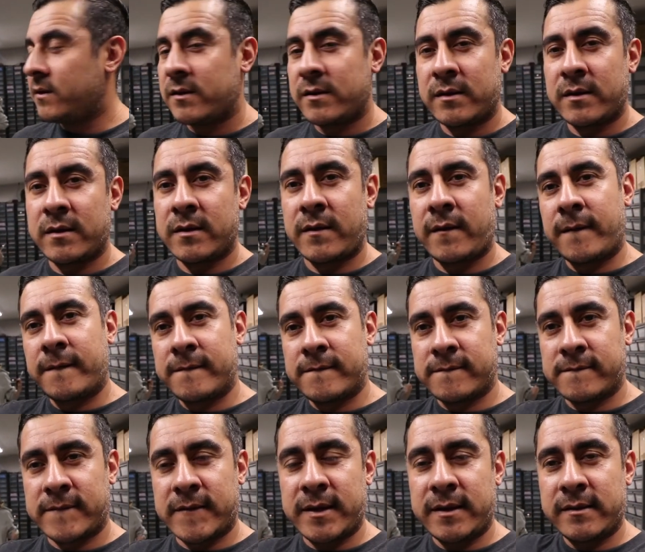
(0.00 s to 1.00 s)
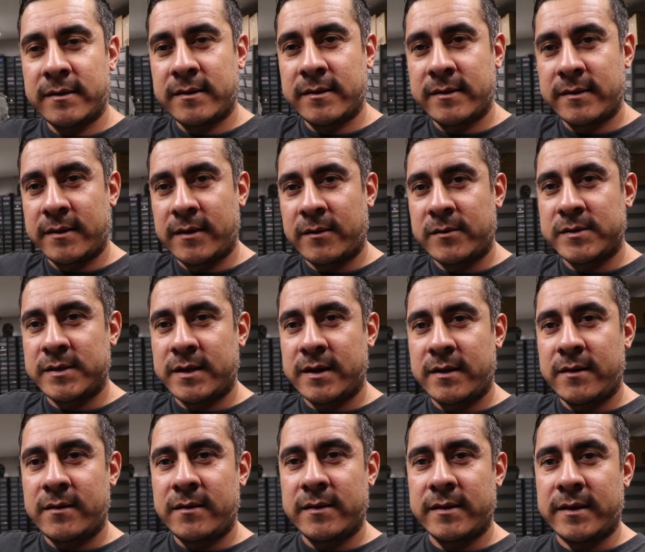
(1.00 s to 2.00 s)
Sounds like a plan. Yeah? Knuckles looking
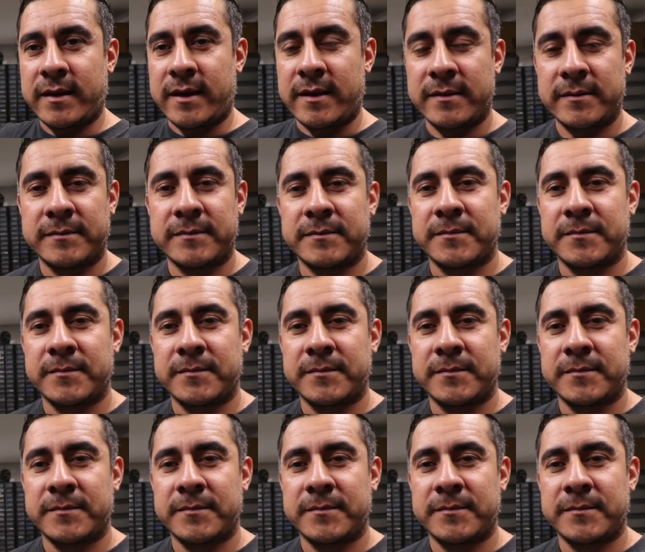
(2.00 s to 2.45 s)
girl? Nah.